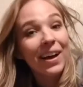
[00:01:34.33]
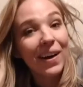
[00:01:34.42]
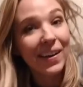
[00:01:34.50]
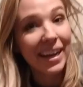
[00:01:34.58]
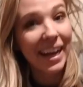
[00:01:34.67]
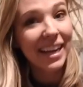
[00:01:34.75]

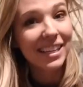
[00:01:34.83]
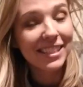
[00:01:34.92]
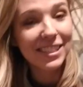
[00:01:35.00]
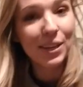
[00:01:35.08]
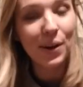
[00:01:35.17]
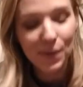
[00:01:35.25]
okay,
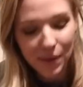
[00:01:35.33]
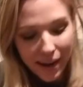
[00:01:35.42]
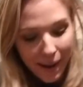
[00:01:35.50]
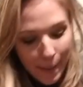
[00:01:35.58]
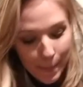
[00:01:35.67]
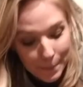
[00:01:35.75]
so
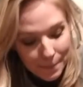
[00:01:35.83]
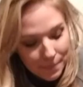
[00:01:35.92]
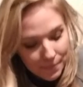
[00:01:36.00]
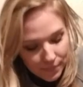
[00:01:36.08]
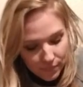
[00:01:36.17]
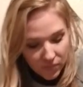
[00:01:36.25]
um,
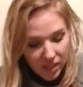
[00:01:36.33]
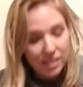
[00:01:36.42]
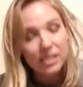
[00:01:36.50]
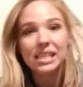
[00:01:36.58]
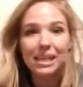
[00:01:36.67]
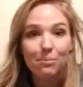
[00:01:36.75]

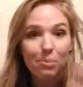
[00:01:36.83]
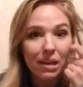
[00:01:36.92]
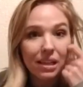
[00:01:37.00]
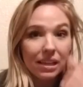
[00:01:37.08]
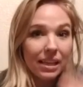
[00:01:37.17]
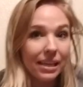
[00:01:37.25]

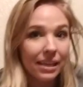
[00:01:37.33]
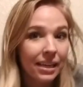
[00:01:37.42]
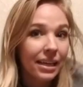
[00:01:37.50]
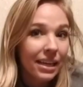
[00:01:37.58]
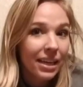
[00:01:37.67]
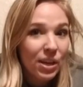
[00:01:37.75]
typically
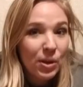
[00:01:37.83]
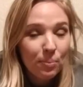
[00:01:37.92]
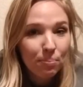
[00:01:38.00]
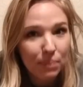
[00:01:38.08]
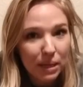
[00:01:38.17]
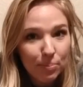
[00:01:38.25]

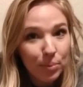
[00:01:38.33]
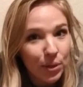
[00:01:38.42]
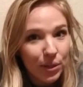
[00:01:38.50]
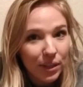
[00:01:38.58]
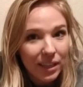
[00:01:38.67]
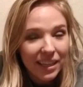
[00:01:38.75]

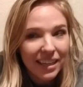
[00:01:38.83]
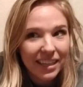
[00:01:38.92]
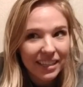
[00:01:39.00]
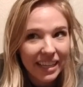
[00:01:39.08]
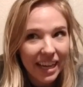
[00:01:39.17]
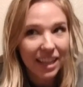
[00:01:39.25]
people
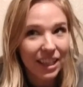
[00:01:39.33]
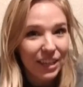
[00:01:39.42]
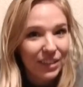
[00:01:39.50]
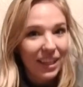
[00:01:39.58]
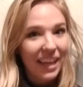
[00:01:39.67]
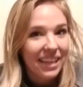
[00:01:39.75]
get
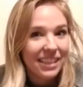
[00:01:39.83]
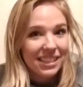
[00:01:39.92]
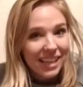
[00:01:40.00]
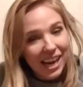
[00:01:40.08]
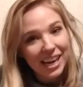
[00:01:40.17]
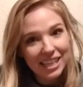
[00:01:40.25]
their like
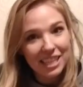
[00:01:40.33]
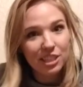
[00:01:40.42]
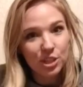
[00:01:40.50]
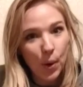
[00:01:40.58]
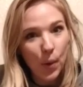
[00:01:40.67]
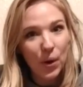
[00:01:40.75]
tiny
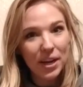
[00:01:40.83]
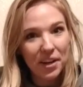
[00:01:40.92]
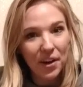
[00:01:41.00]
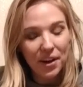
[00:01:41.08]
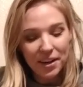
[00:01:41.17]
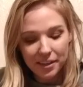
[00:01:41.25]
toy
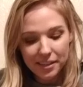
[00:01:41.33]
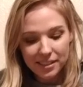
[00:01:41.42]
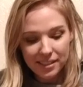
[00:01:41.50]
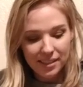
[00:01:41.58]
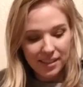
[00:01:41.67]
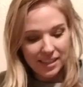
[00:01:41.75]

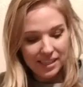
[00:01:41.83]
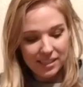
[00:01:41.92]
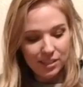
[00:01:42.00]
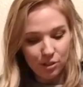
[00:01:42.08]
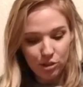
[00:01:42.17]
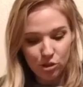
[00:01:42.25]
dogs,
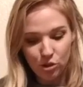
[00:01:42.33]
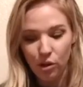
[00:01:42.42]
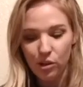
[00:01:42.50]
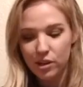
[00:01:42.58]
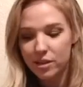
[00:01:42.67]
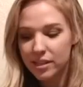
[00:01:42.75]
these little
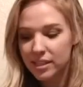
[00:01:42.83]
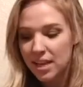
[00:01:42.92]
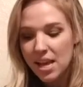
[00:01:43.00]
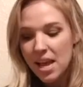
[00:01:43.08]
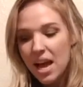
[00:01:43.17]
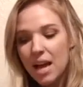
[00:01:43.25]
strollers.
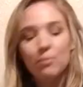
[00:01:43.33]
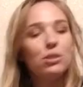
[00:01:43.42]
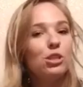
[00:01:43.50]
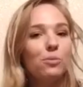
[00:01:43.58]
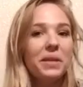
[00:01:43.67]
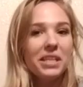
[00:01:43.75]
I'm
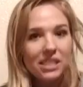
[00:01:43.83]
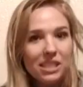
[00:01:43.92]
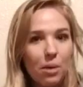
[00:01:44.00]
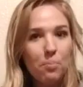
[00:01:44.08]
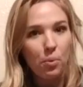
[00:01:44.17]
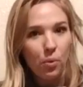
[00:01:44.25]
assuming at
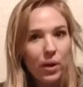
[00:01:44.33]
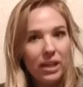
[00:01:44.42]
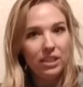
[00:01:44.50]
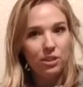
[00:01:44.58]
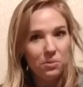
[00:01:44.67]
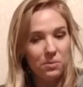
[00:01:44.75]
some
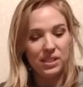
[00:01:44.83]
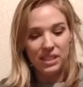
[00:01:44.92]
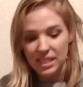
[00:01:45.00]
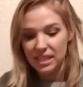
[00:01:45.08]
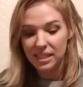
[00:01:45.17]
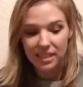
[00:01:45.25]
point you've
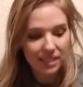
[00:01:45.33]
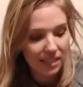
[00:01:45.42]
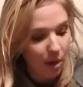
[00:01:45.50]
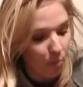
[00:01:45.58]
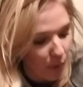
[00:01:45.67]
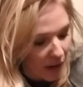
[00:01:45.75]
seen these
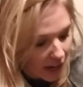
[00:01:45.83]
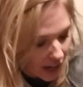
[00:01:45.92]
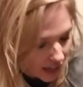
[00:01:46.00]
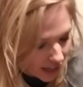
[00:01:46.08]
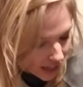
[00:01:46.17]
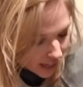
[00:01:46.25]
somewhere,
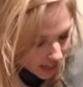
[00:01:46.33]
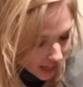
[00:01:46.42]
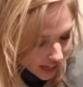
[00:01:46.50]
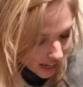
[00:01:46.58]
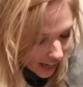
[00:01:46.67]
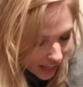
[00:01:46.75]

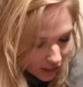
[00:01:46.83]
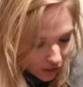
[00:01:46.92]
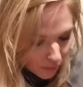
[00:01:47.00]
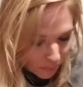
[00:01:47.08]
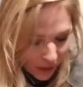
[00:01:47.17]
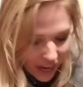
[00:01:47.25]
and they're
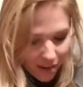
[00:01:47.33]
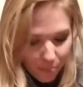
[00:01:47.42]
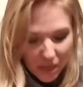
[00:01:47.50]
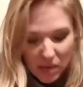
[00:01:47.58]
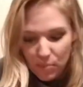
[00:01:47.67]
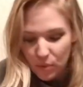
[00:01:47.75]
the kind of
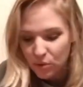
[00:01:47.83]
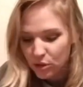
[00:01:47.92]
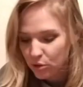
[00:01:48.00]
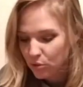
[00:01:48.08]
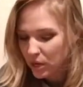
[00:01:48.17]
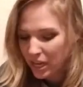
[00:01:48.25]
people
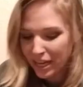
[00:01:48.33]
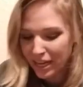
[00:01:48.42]
you